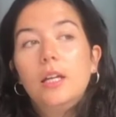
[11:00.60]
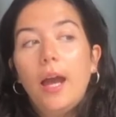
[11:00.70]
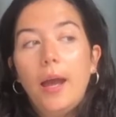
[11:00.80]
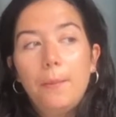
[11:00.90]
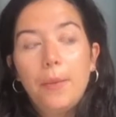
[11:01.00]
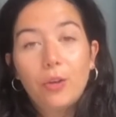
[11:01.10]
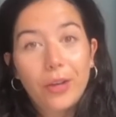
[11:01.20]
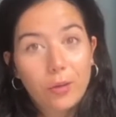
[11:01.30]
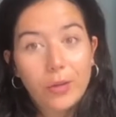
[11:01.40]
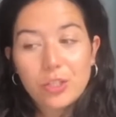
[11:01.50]
A
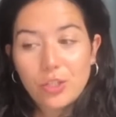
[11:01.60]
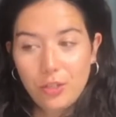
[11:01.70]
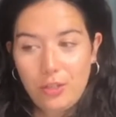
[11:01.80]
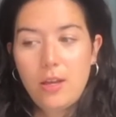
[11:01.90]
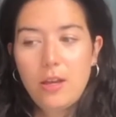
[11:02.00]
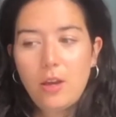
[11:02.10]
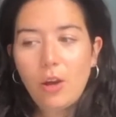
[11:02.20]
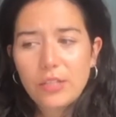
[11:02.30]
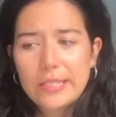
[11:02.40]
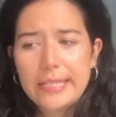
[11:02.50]
great question.
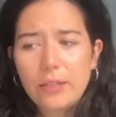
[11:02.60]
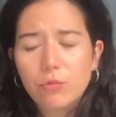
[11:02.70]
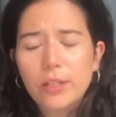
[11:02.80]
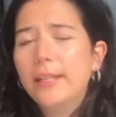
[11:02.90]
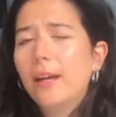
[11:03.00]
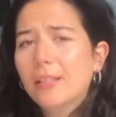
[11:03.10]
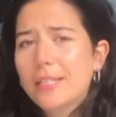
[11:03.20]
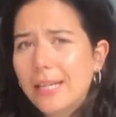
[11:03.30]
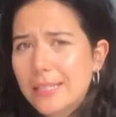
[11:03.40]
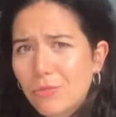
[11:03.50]
Obviously really hard
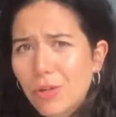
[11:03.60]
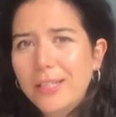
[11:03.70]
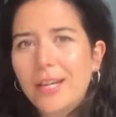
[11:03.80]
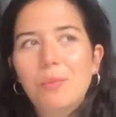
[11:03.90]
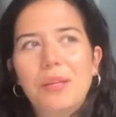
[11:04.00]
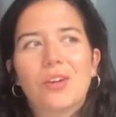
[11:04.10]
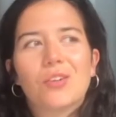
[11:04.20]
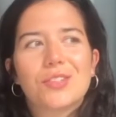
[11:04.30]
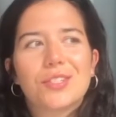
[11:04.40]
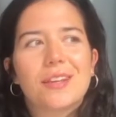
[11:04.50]
to answer right now
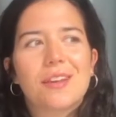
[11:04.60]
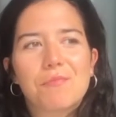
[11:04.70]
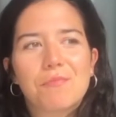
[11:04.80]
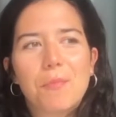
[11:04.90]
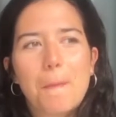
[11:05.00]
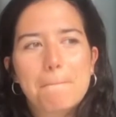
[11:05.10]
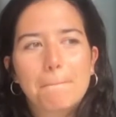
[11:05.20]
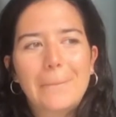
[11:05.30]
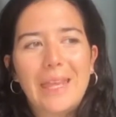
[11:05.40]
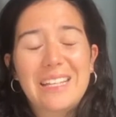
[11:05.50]
because
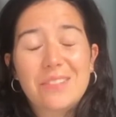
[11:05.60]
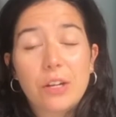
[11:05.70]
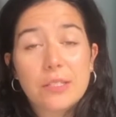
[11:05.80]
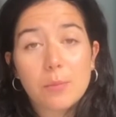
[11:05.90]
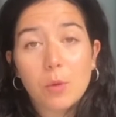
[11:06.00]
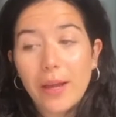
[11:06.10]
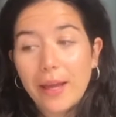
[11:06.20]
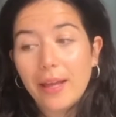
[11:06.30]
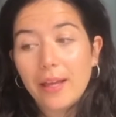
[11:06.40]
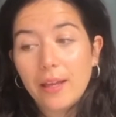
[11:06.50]
as far as I'm
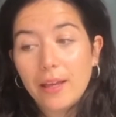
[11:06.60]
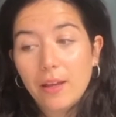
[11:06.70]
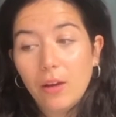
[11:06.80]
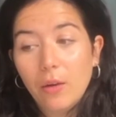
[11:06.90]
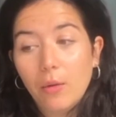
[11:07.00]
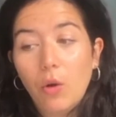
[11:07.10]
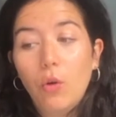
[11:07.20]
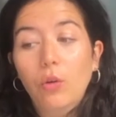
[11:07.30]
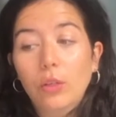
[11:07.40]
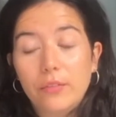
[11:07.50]
aware,
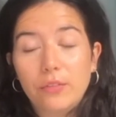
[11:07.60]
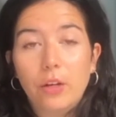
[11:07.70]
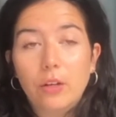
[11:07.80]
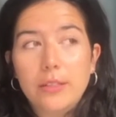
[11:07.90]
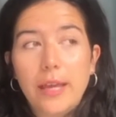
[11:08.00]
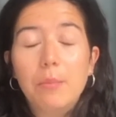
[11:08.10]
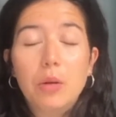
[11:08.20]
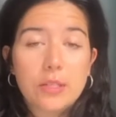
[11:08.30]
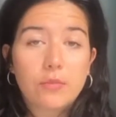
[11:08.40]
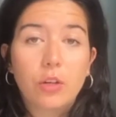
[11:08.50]
most
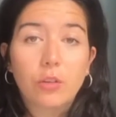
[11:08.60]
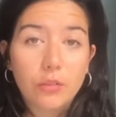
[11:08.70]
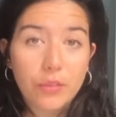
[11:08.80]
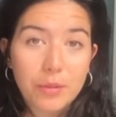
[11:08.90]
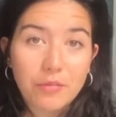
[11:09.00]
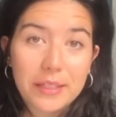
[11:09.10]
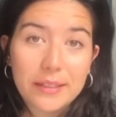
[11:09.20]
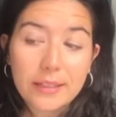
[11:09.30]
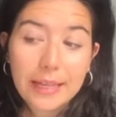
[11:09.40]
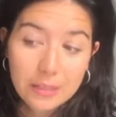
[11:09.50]
if not all of them have
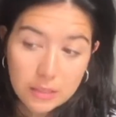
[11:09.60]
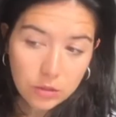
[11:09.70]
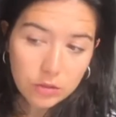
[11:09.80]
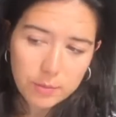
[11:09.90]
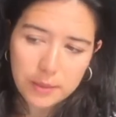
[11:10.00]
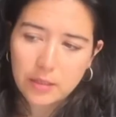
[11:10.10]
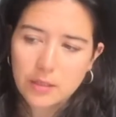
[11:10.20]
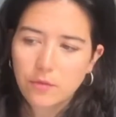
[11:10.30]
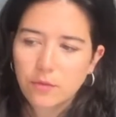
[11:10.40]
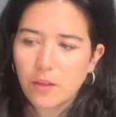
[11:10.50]
been cancelled because
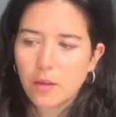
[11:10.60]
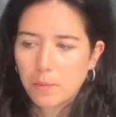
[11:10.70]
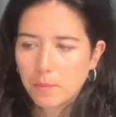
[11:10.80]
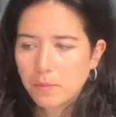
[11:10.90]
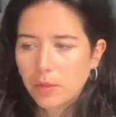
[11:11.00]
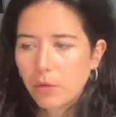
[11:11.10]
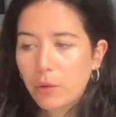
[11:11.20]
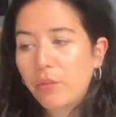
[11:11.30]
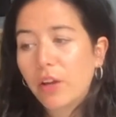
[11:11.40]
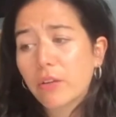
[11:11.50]
of
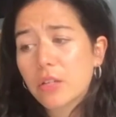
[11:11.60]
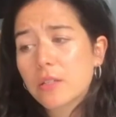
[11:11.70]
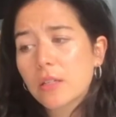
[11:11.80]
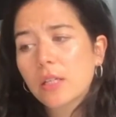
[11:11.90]
coronavirus.